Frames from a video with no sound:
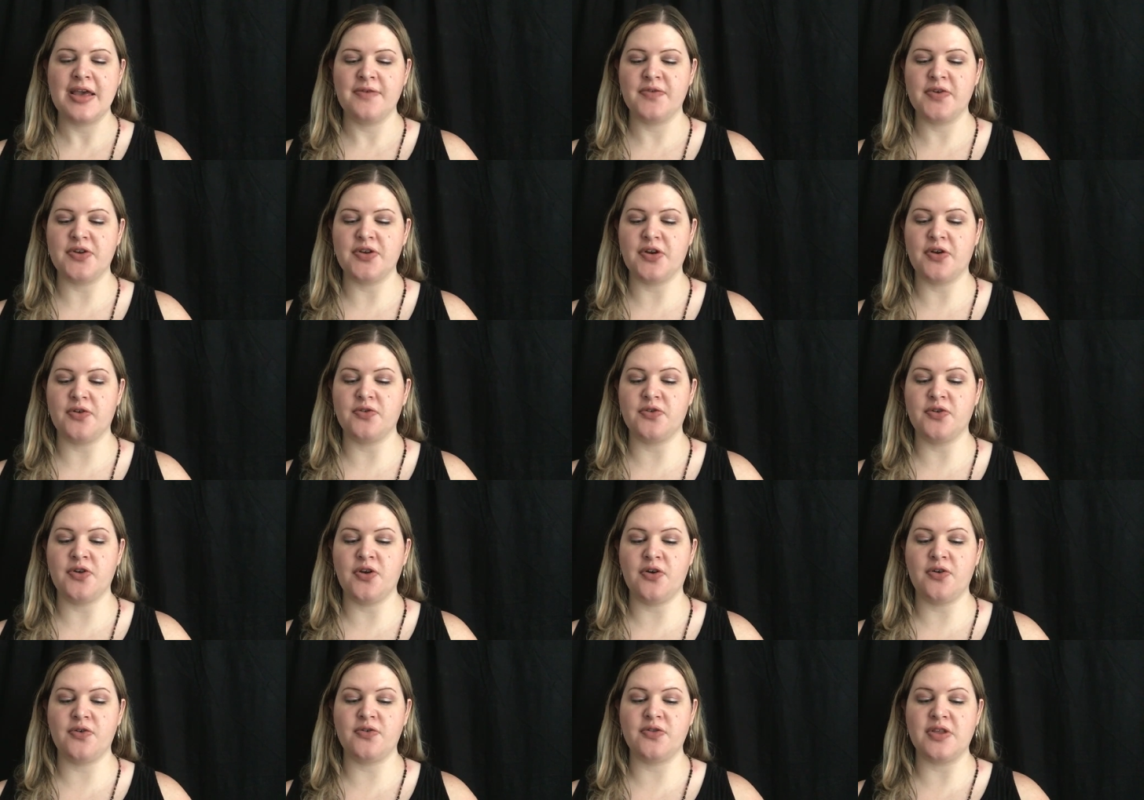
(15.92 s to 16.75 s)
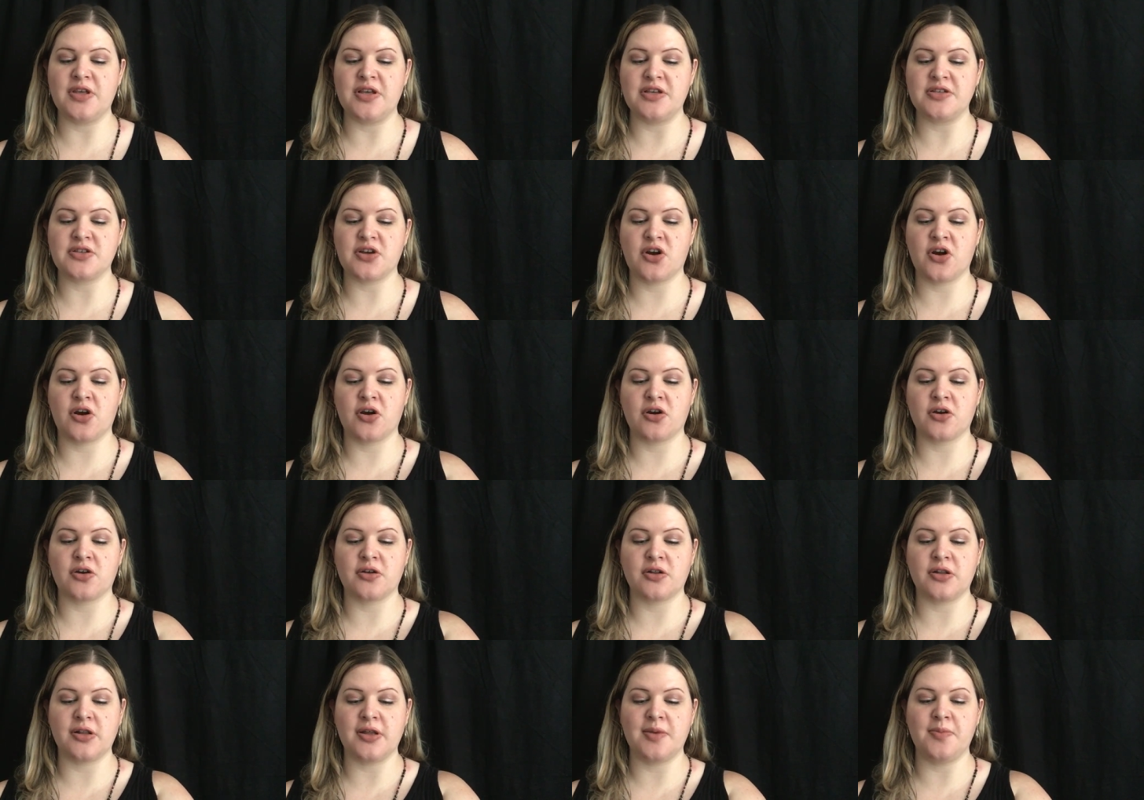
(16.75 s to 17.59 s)
If you don't know, these are
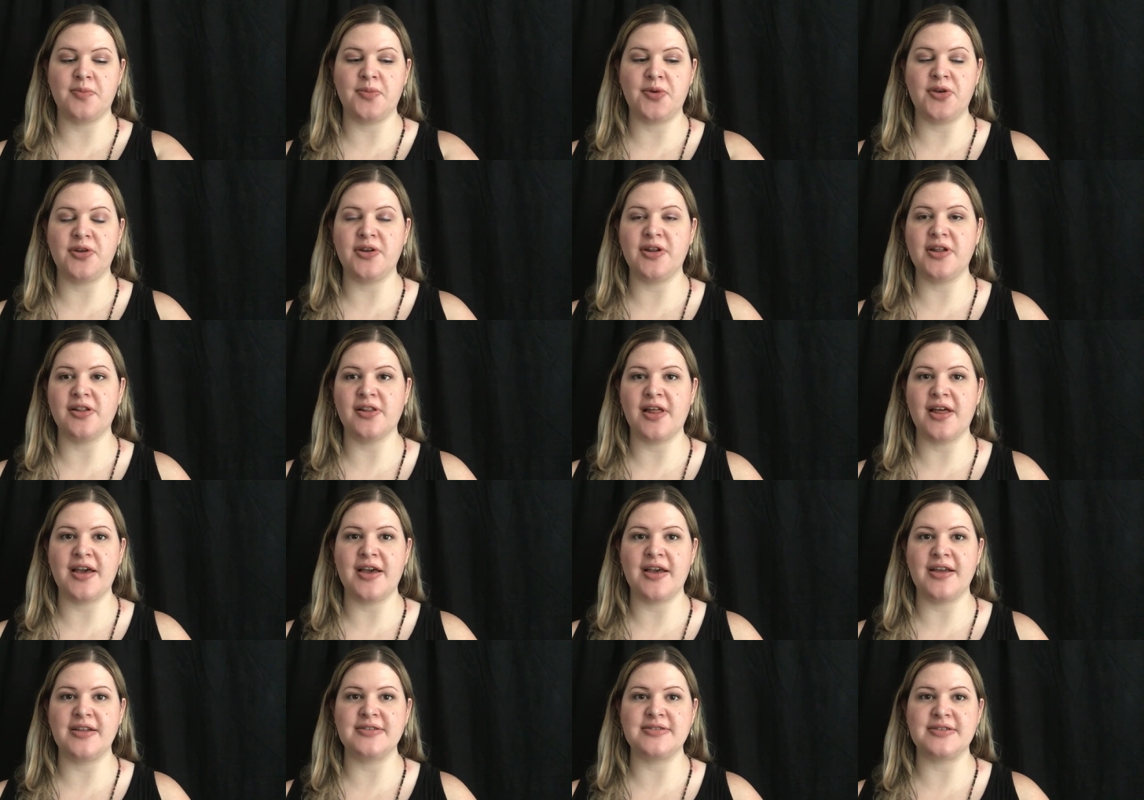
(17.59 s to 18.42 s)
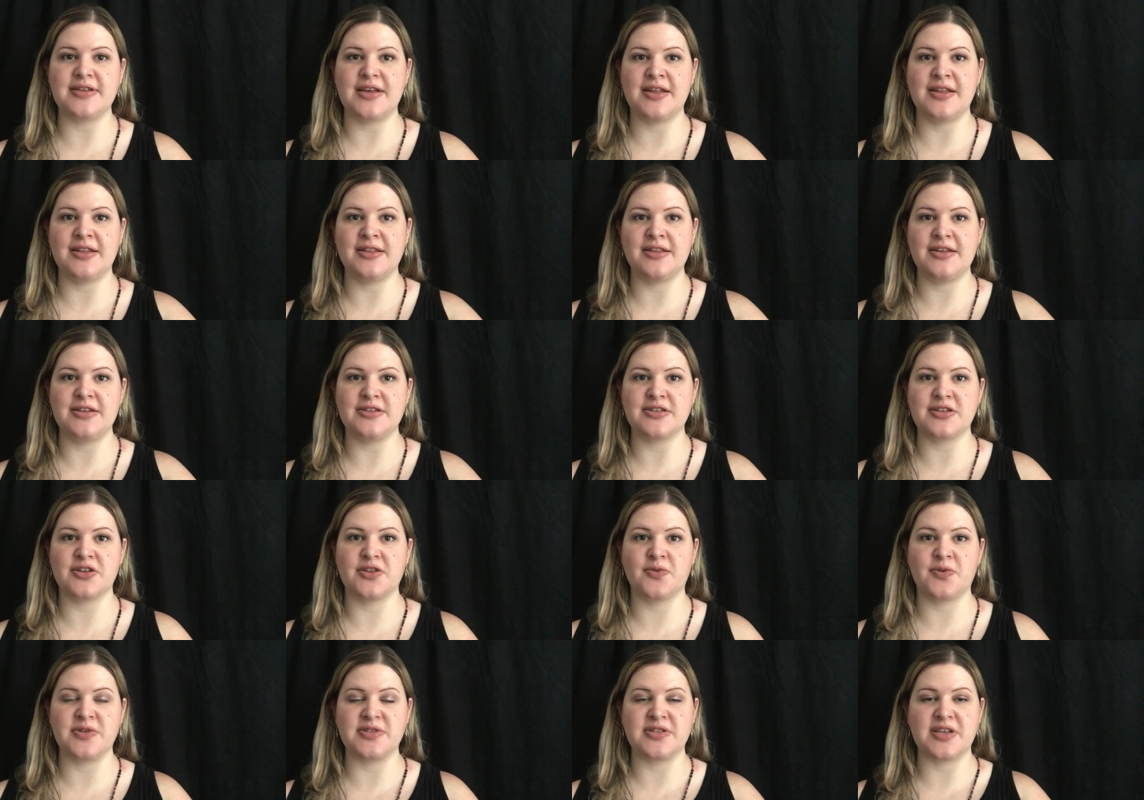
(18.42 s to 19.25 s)
clean beauty lines and these
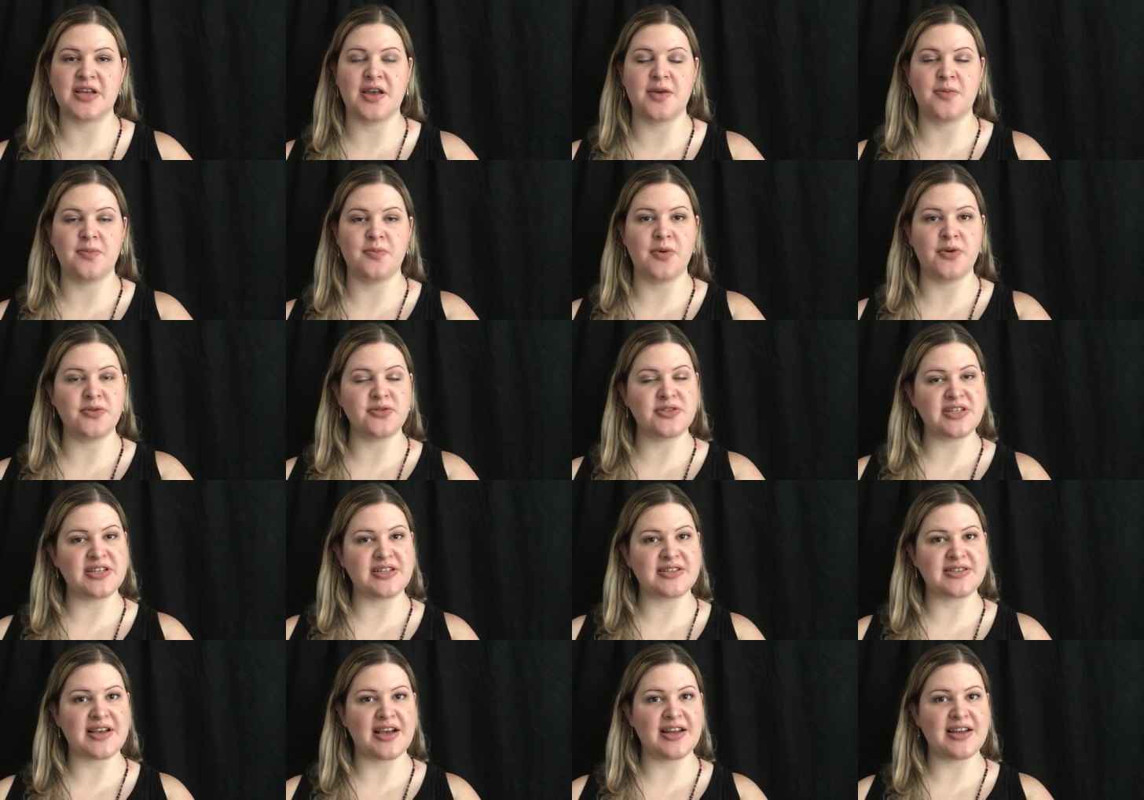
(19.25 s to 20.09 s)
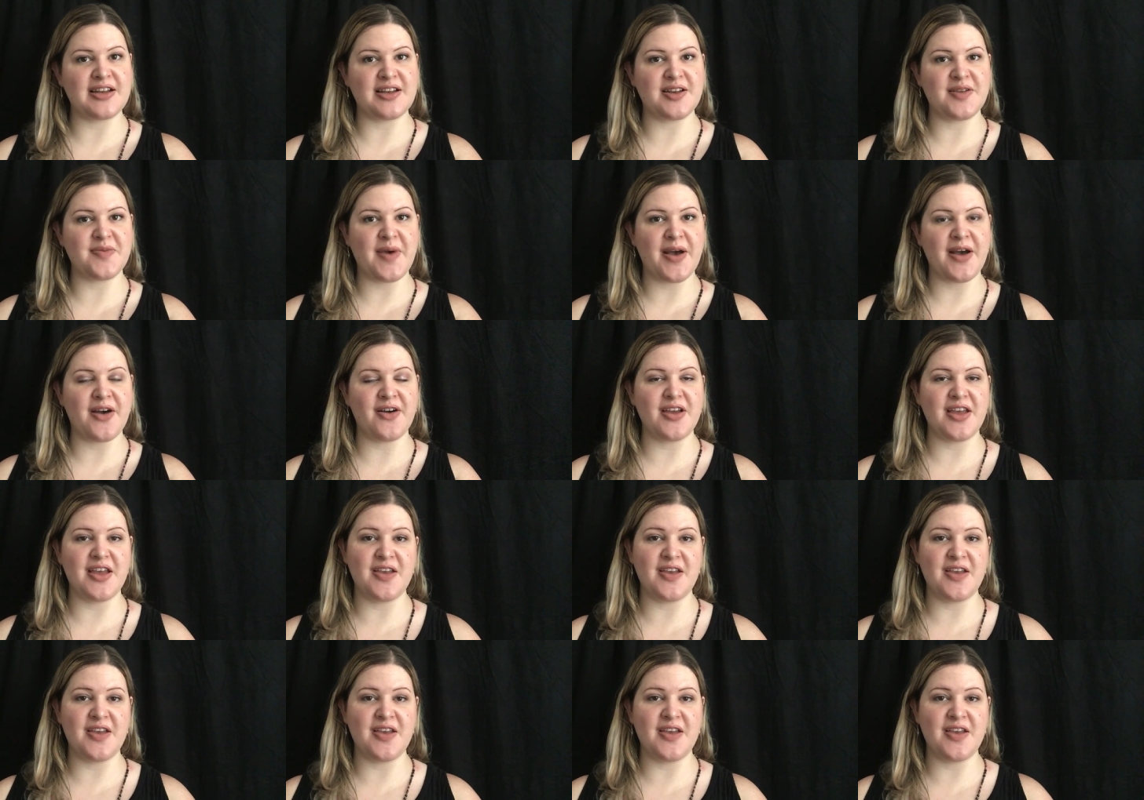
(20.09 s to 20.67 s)
are the ones I get most excited about